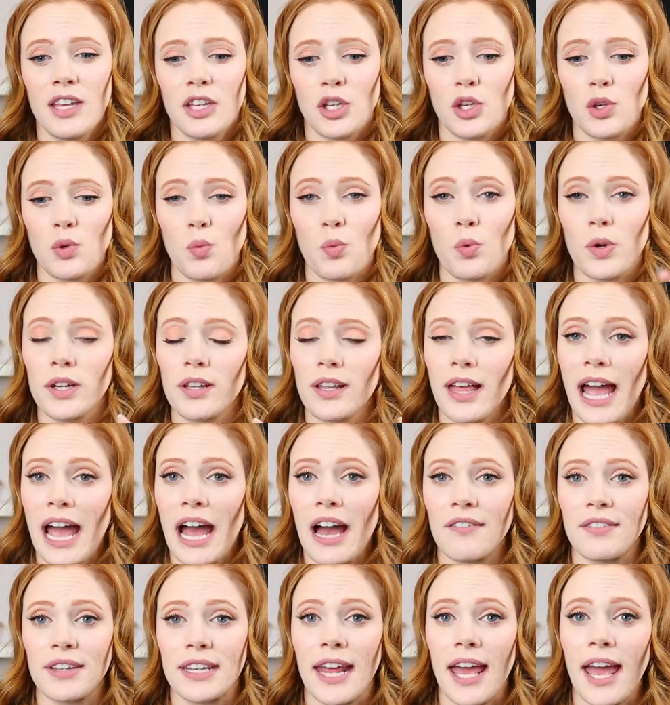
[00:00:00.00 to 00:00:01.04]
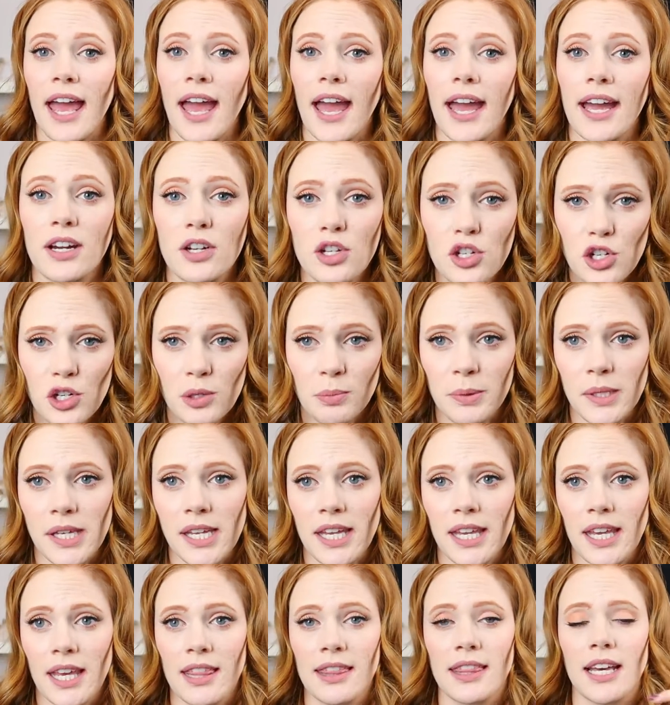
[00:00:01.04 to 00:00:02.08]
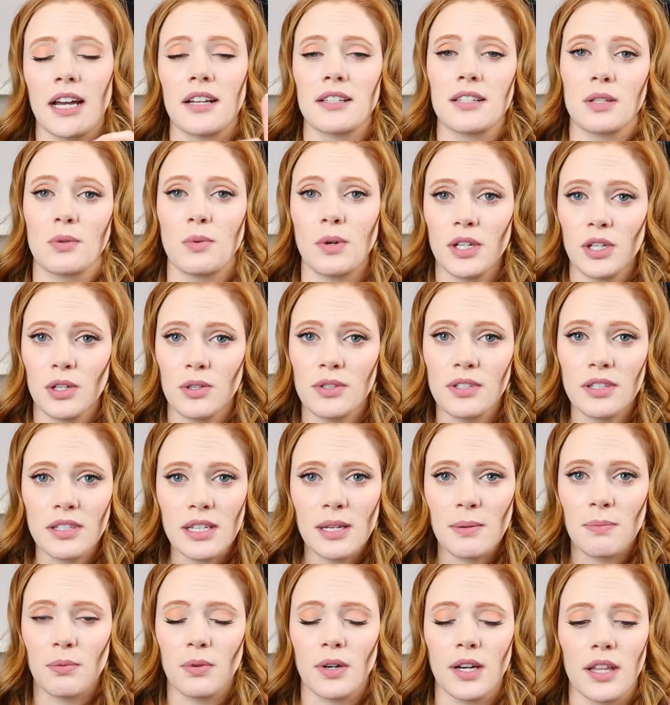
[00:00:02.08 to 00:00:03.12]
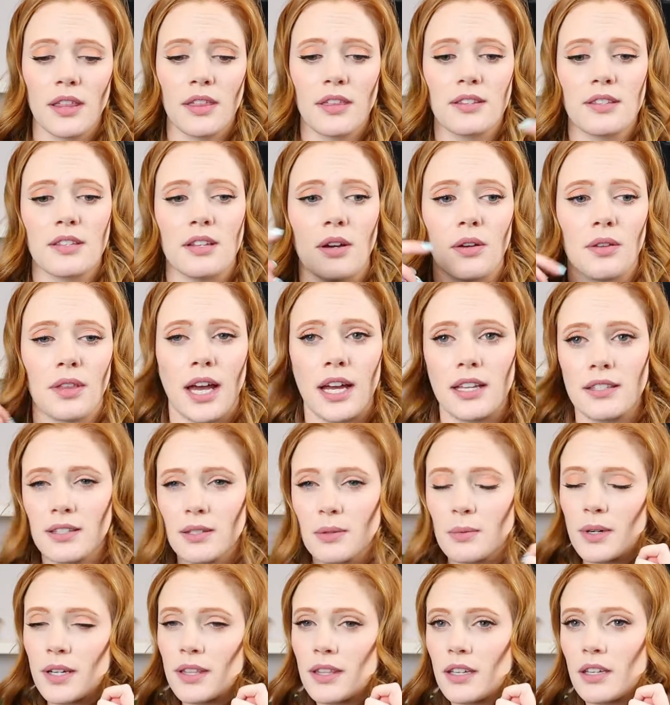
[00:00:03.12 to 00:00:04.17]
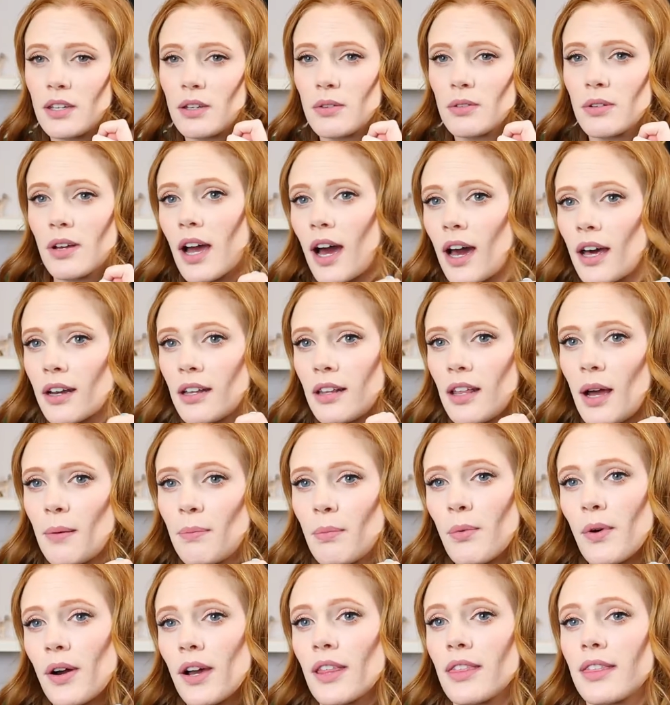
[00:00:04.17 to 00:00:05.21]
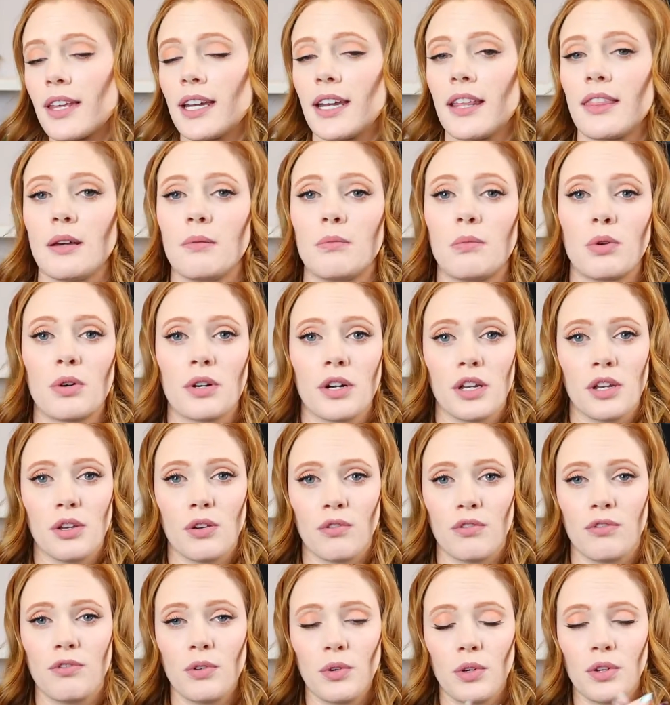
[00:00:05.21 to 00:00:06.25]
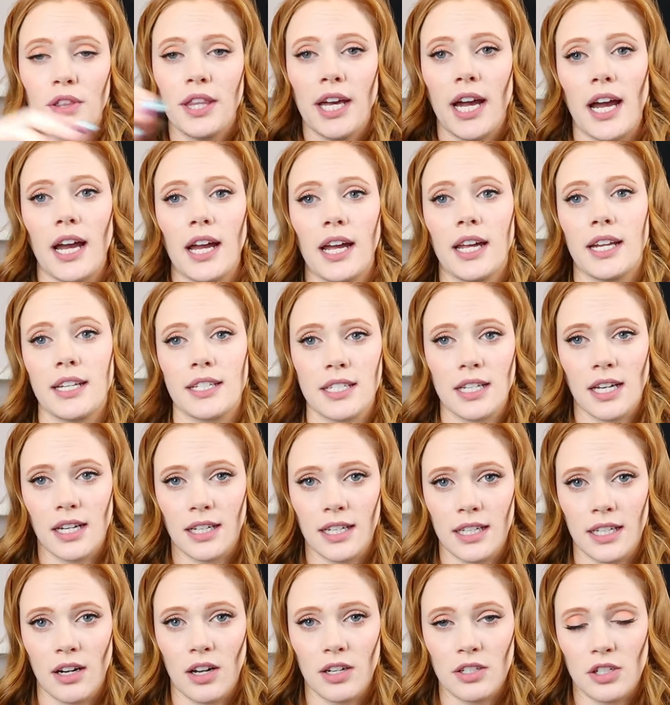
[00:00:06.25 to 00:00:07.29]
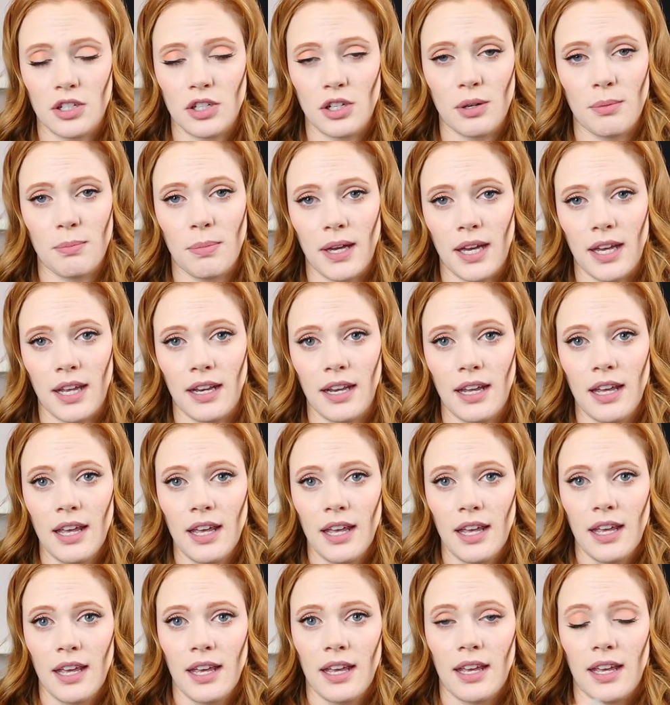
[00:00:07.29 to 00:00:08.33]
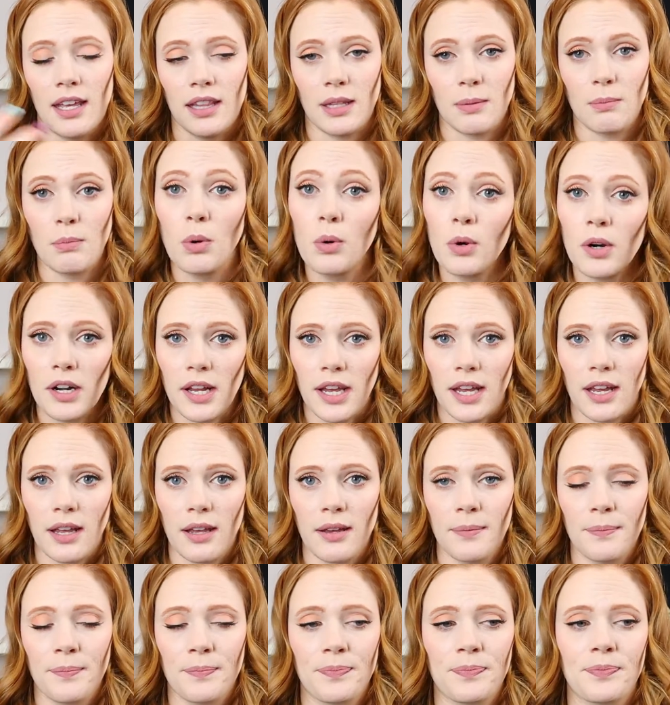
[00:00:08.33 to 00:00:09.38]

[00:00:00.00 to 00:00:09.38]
you will have an extra blanket. That's the one you sleep with. So that's the one that you cuddle up with, and in the morning you fold that and tuck it onto your bed in the morning.